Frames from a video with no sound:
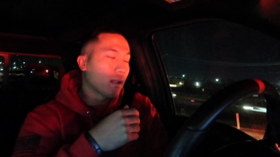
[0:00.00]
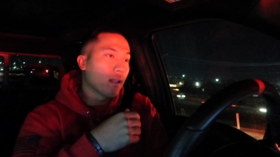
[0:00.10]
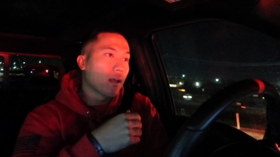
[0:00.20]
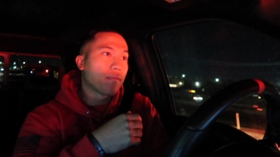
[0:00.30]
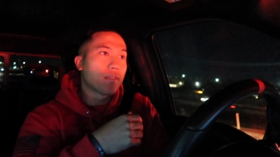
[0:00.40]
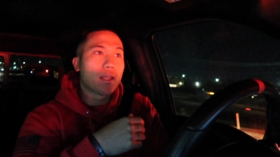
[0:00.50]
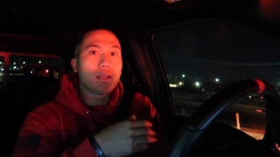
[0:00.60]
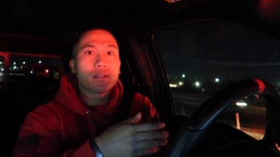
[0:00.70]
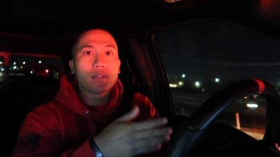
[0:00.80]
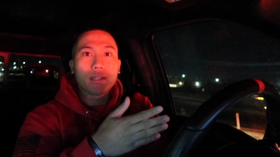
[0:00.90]
a lot of
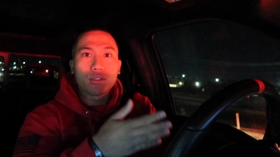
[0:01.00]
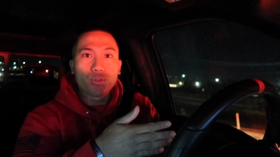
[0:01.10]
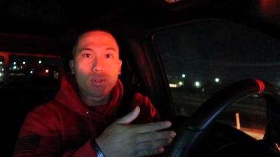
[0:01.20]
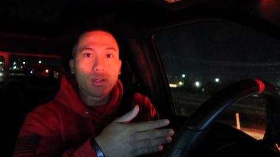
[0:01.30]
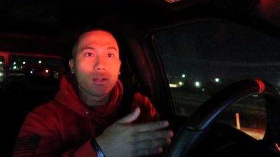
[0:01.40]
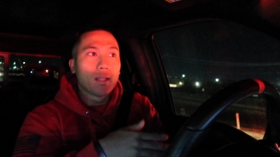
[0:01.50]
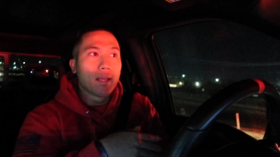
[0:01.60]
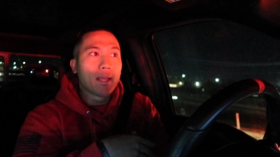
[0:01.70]
things like drill